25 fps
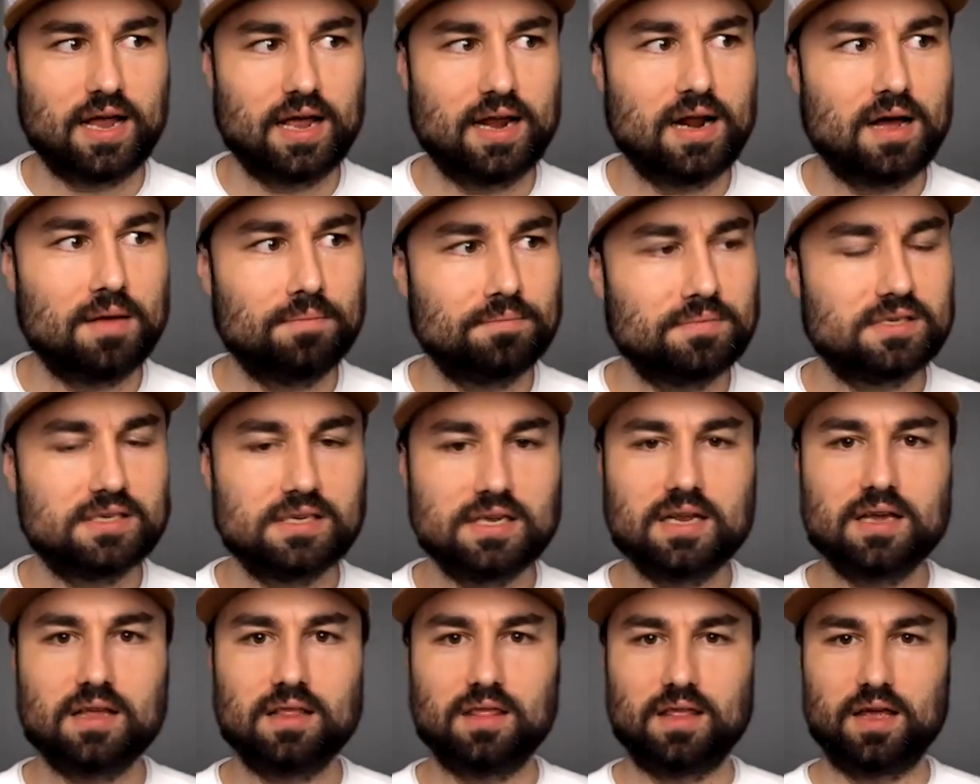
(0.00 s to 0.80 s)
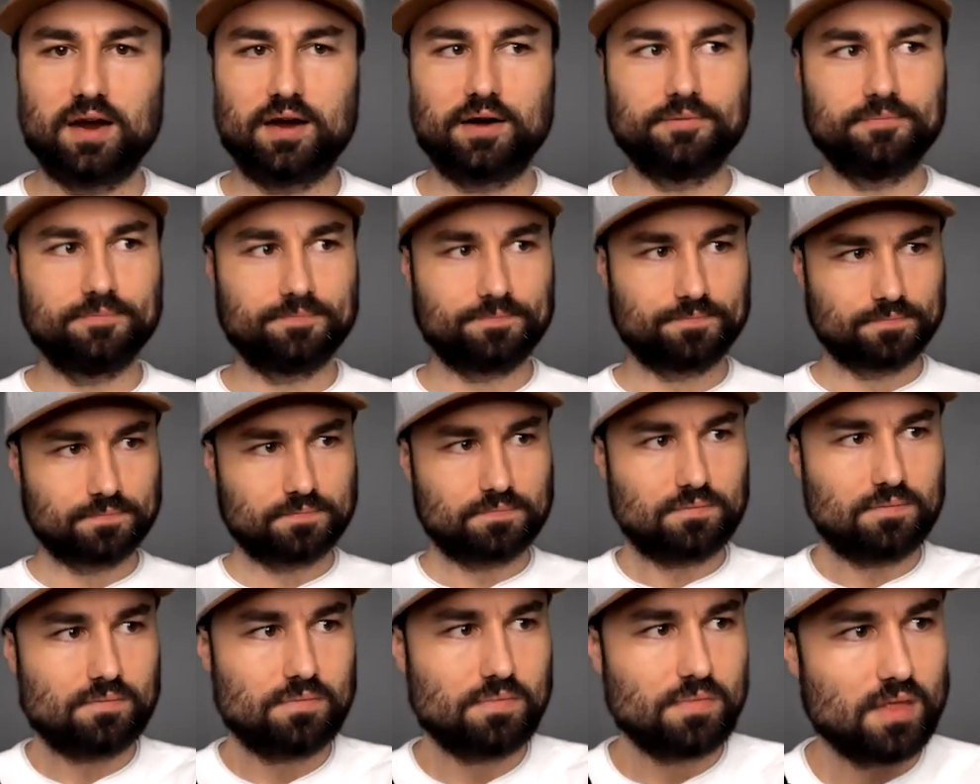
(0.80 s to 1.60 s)
And I'm sitting there,
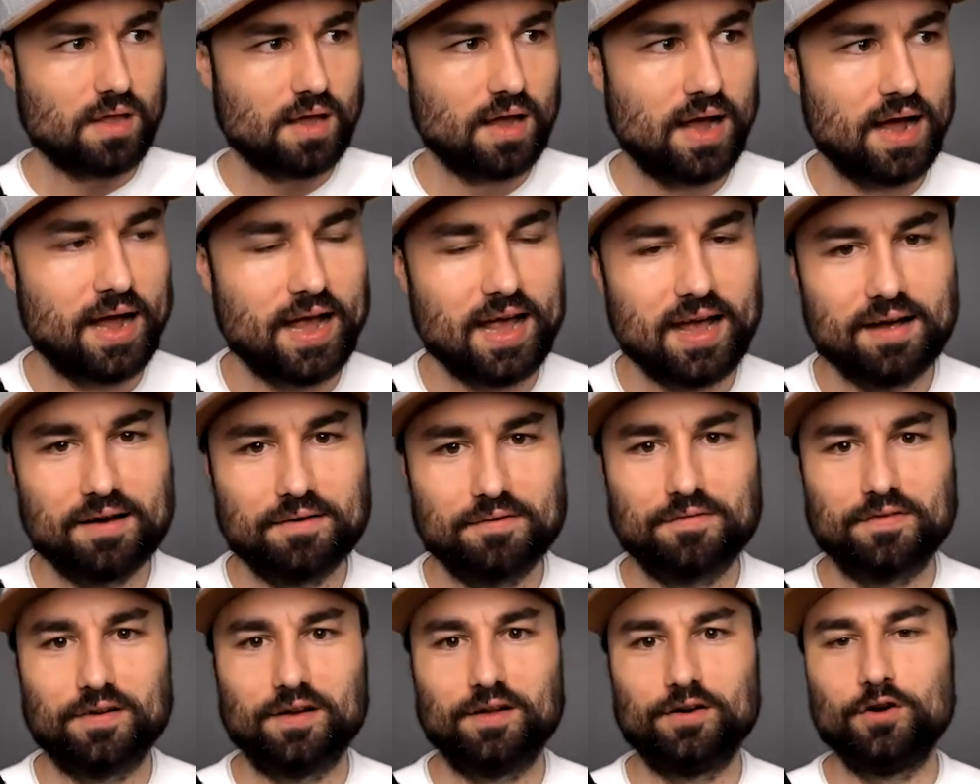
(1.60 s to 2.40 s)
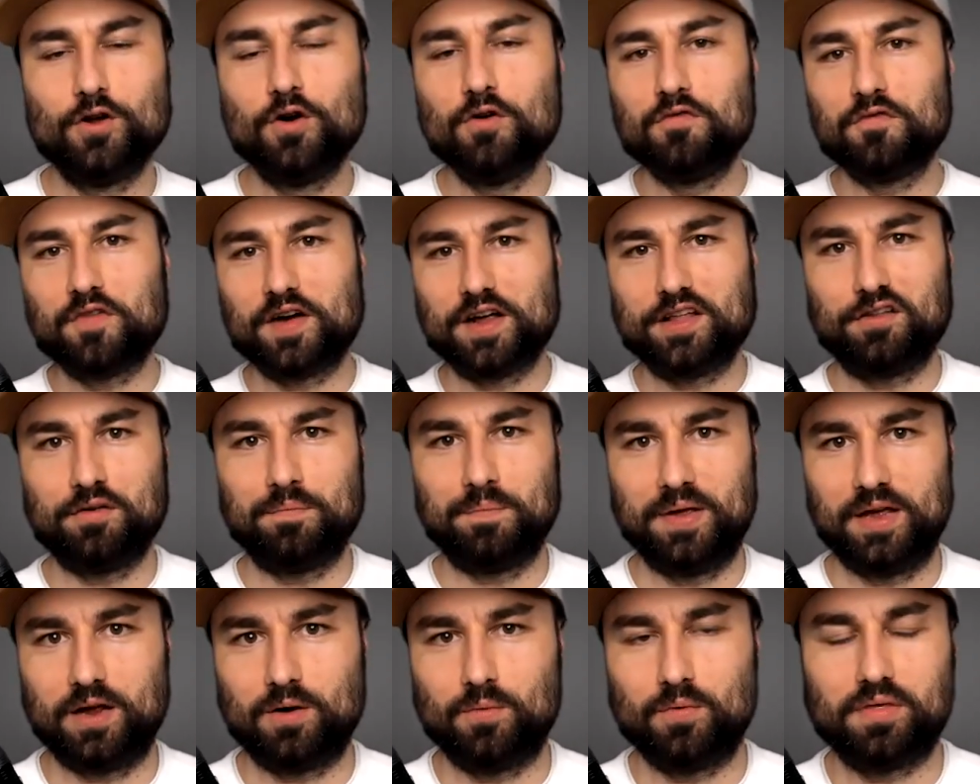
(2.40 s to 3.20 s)
I have uh, no fight to
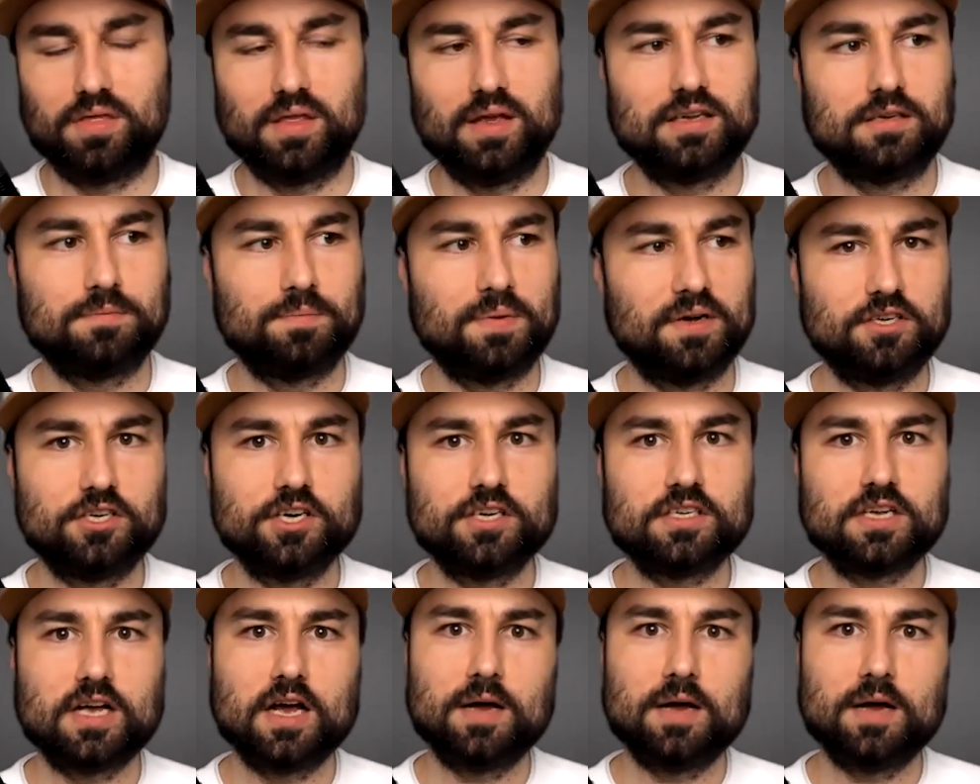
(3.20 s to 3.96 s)
pick with this, but just